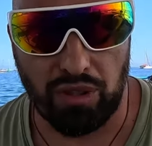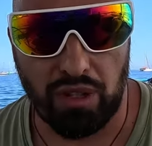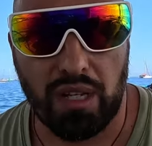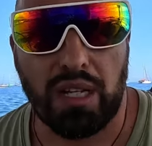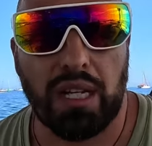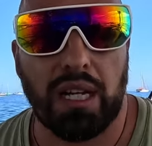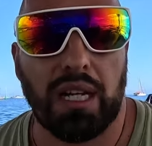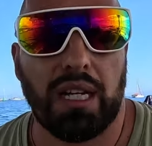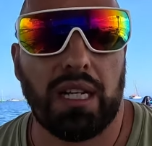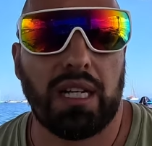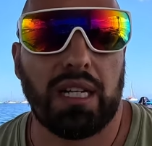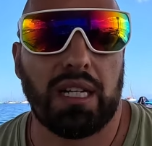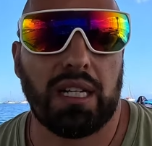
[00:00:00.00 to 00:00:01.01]
if we take
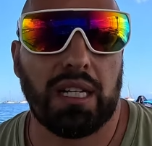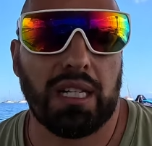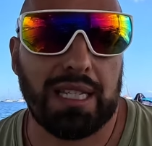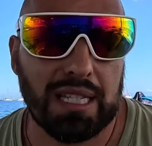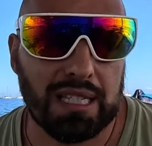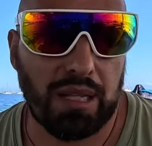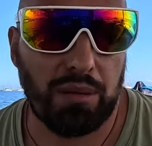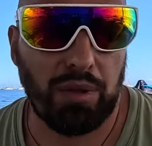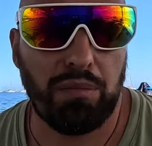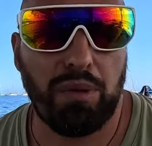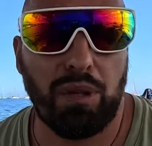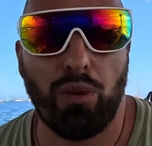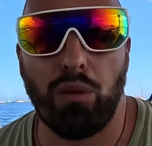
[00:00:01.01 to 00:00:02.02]
the usual
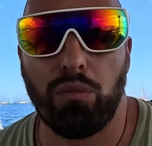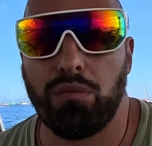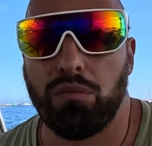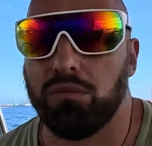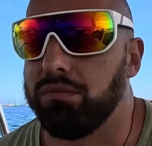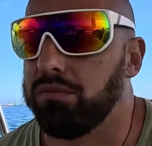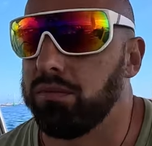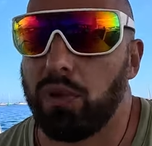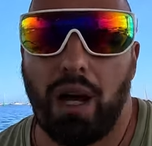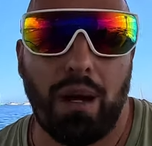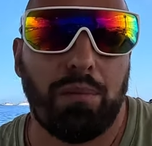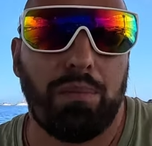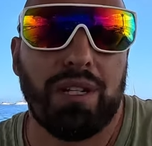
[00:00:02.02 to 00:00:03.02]
method, I'm
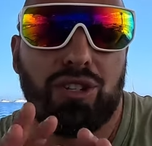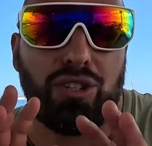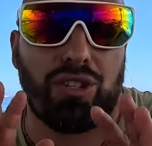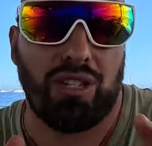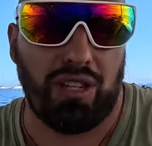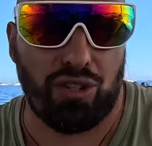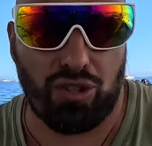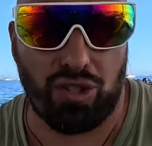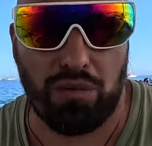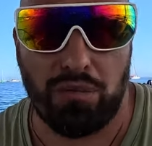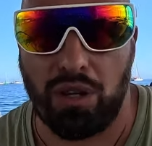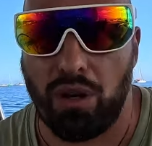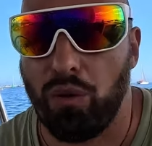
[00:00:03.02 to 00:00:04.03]
sure that
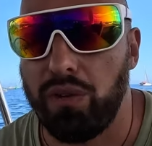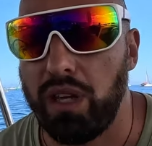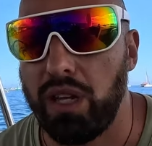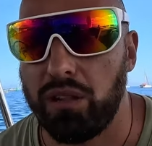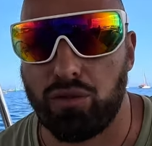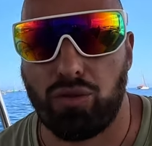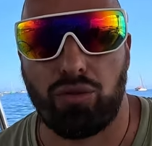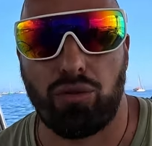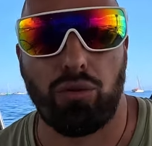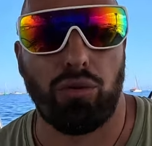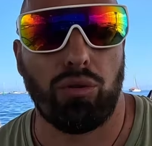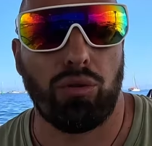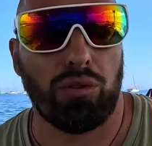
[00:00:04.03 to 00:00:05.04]
about 50% of
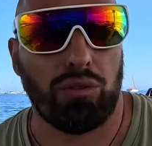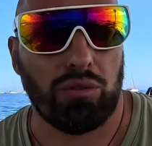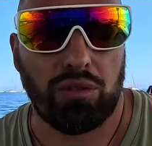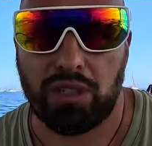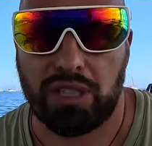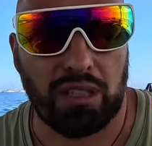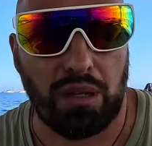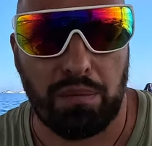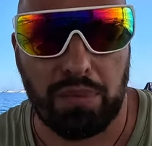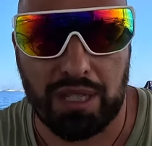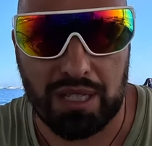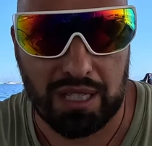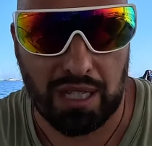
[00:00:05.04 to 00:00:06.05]
the time, that is
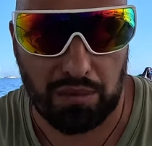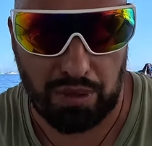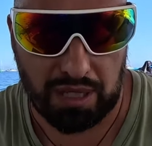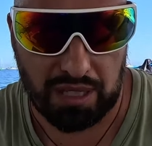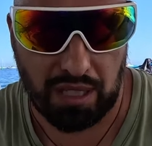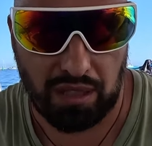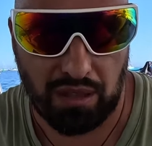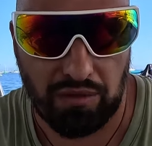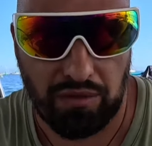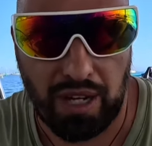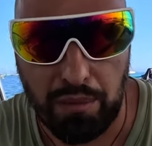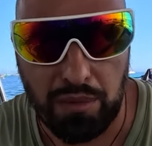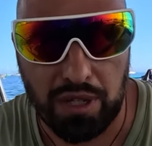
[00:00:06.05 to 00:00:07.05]
30 minutes out of
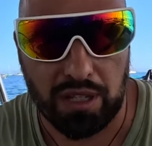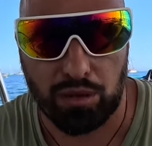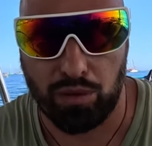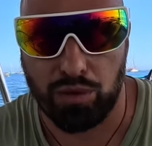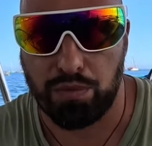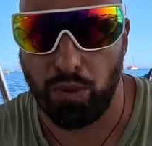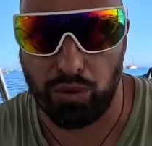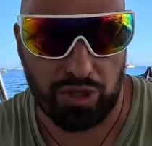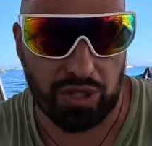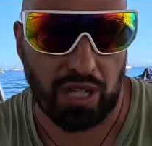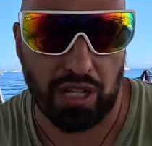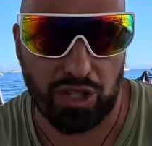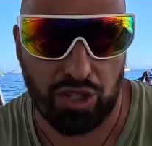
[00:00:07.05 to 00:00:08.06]
60 minutes, your
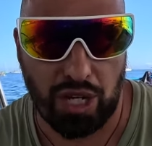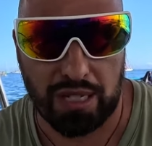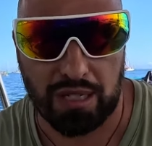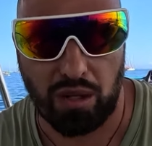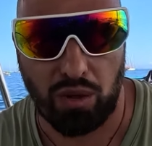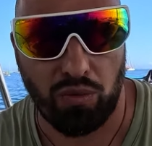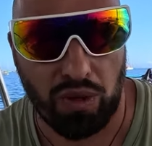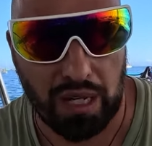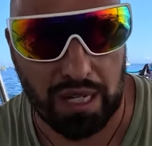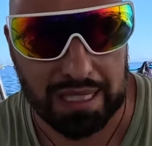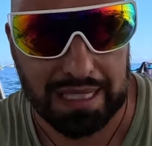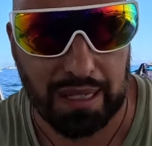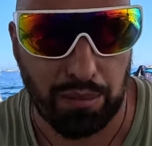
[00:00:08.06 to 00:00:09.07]
compressor
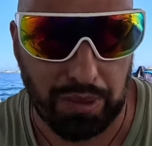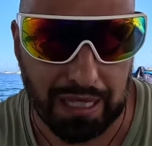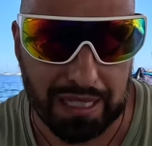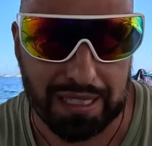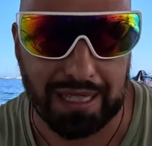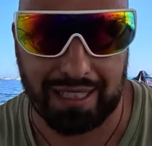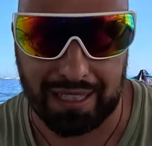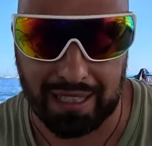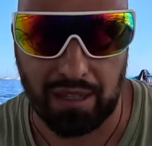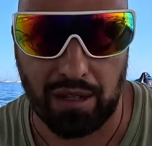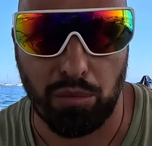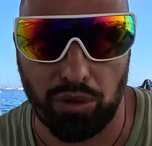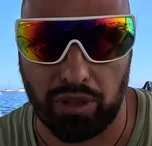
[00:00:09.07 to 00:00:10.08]
still
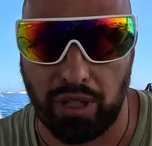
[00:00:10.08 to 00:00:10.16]
functions.